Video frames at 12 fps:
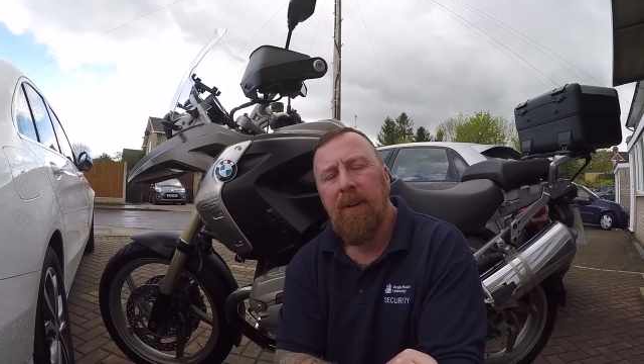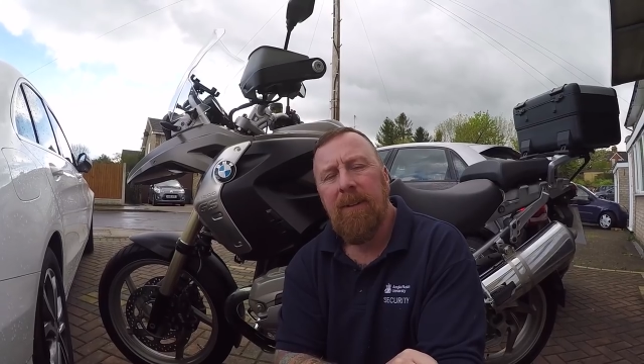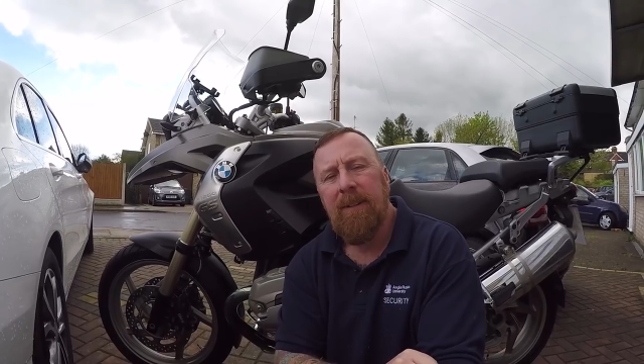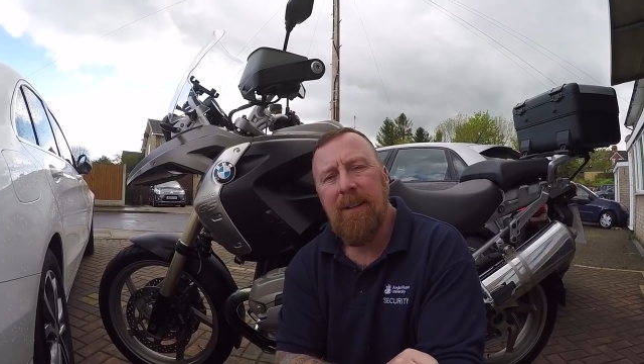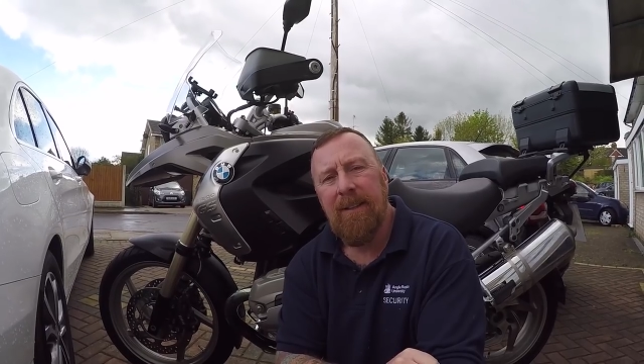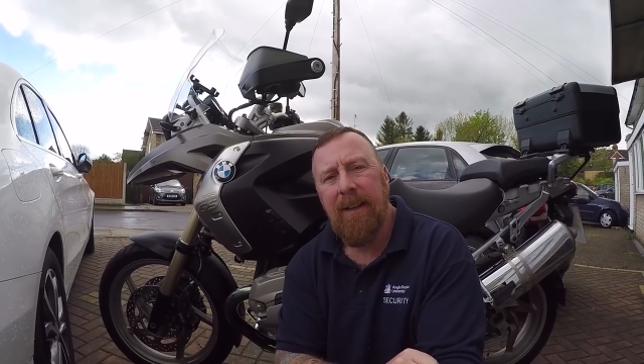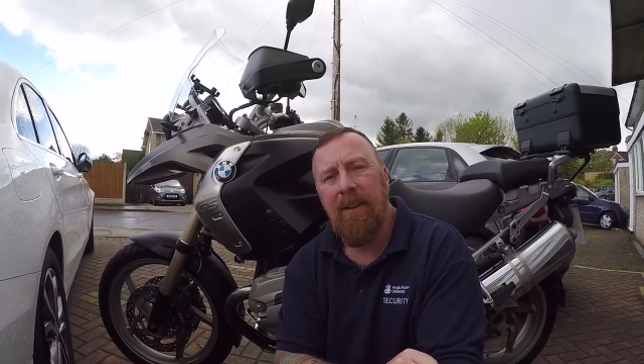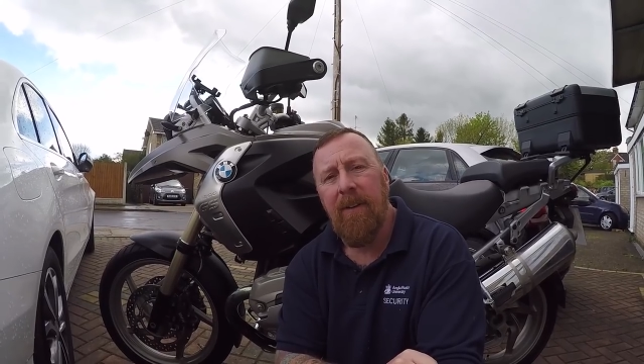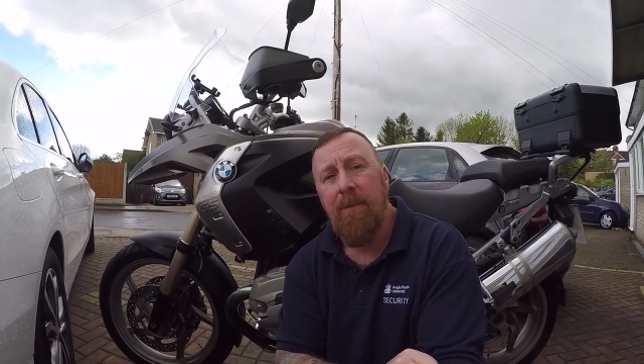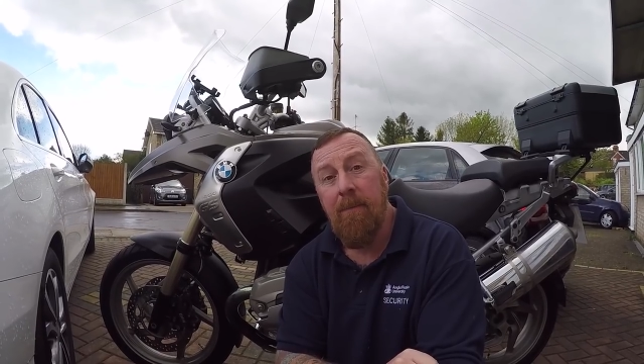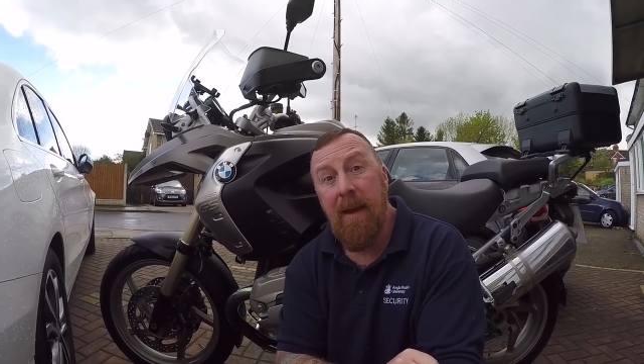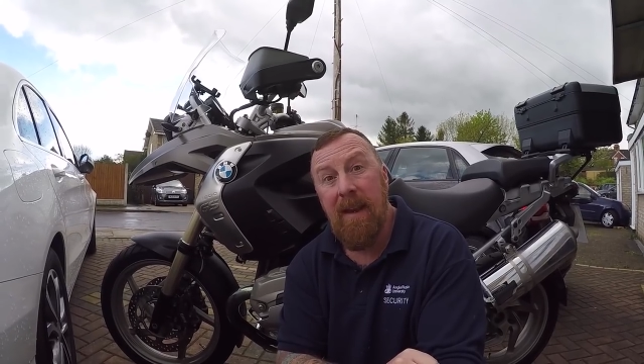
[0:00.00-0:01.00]
Since then I've
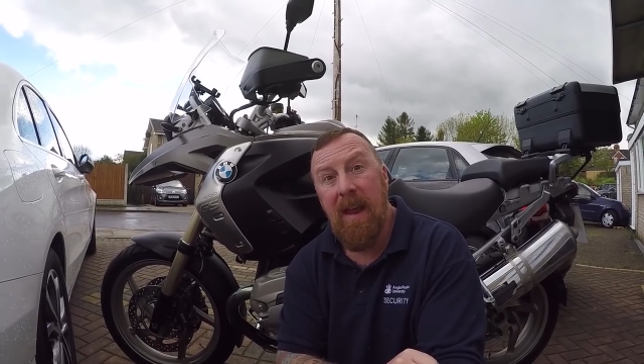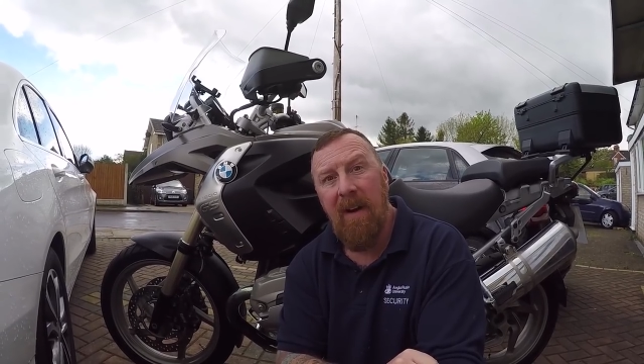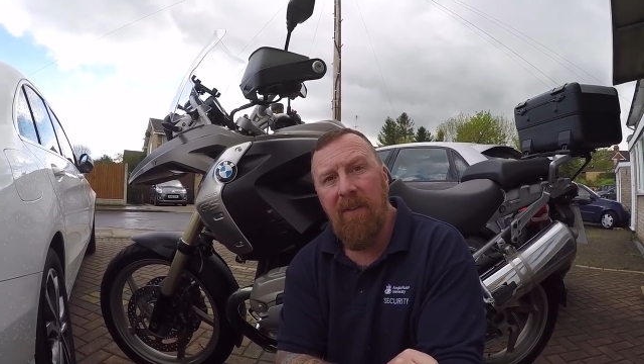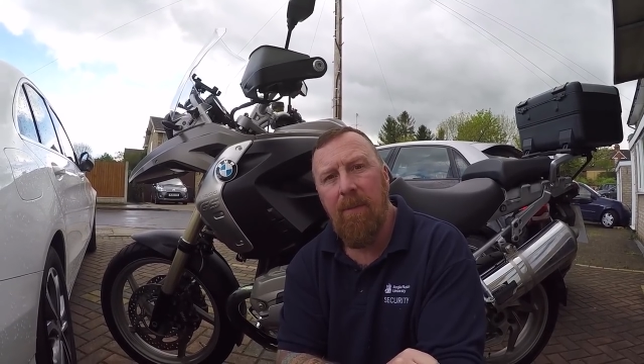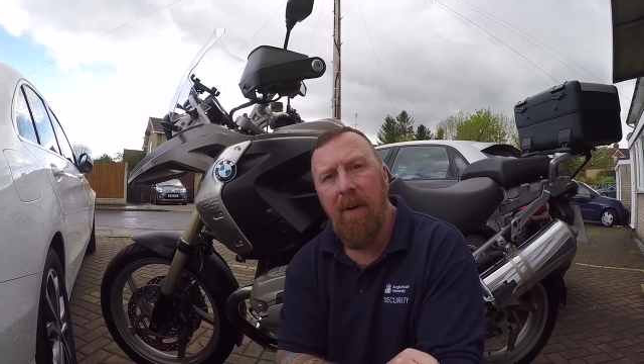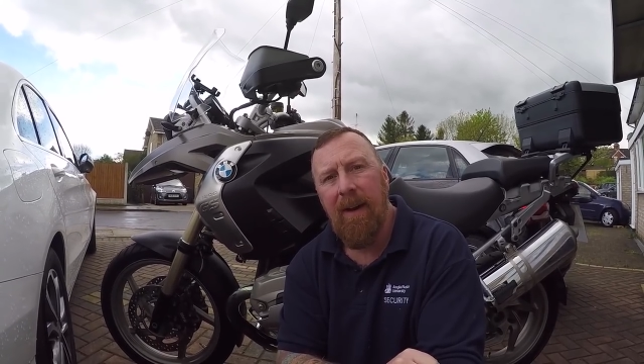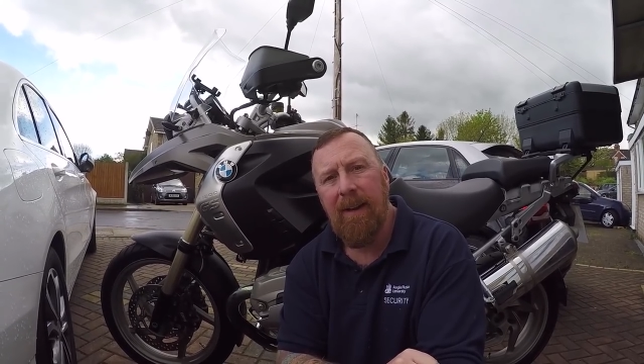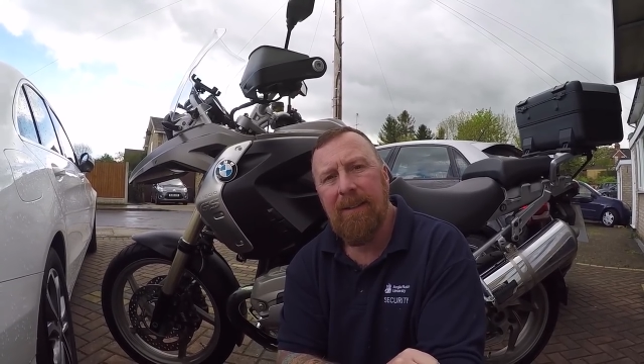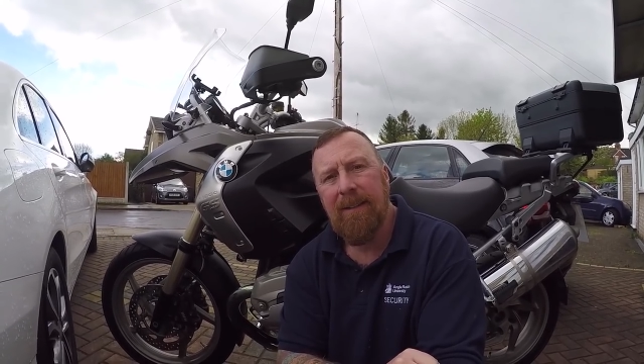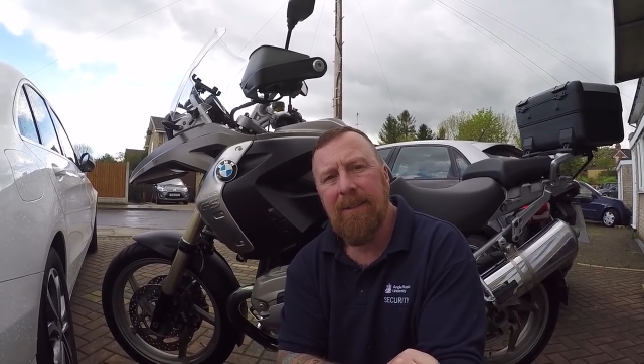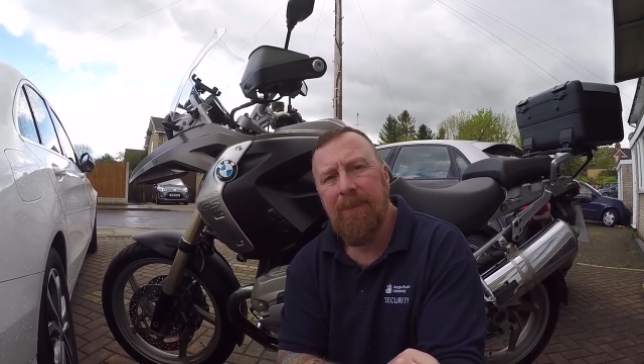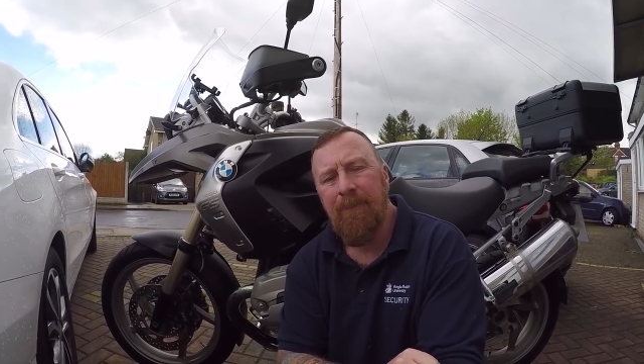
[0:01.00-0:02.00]
had many other
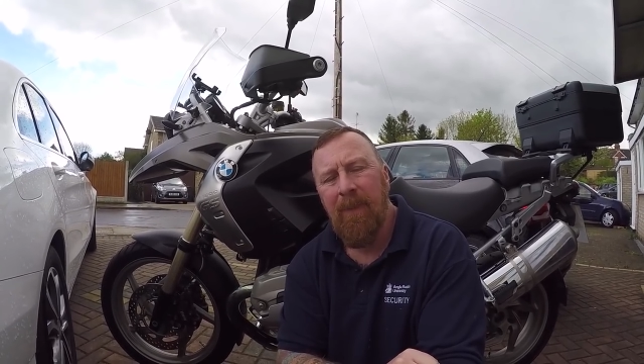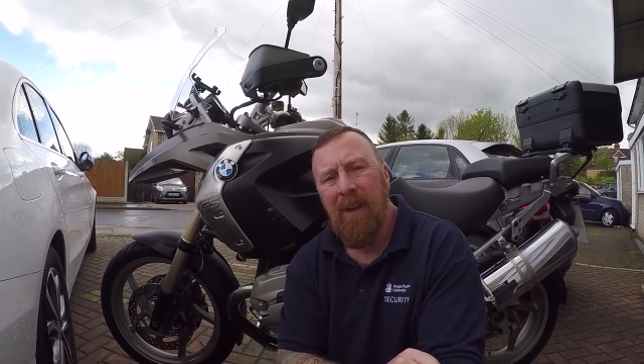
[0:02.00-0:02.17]
bikes,